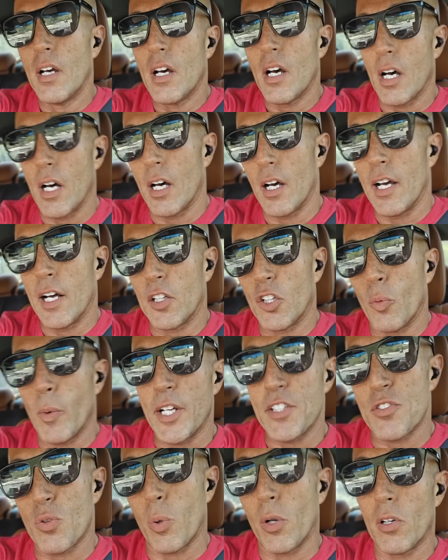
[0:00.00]
LOA
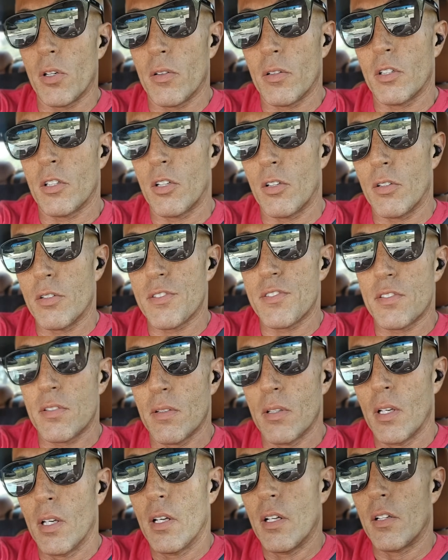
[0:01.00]
Twitter girls,
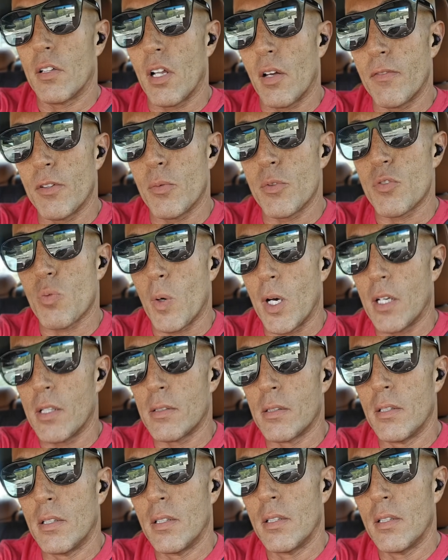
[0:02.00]
love you as well.